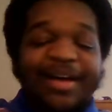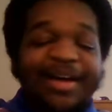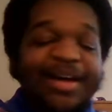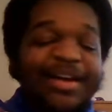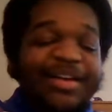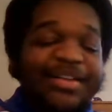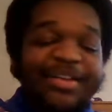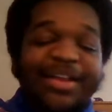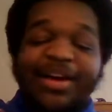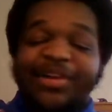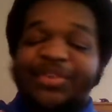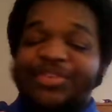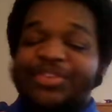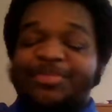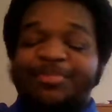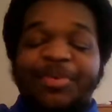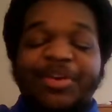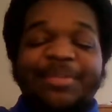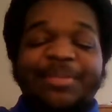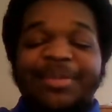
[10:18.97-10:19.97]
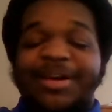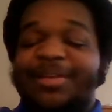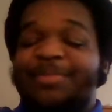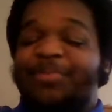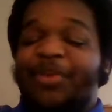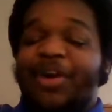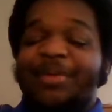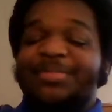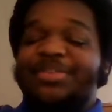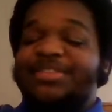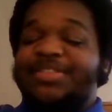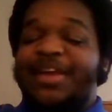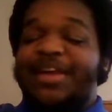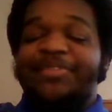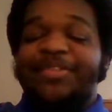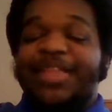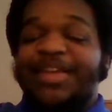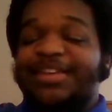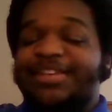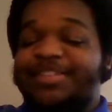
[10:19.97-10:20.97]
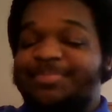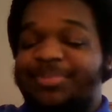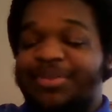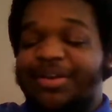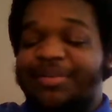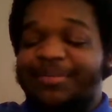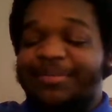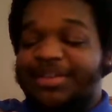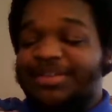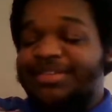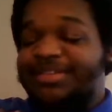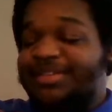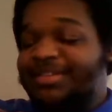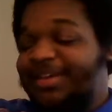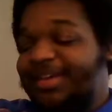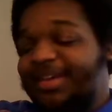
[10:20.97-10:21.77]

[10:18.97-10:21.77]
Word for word: You know, it's pretty much, Promised Neverland is pretty much,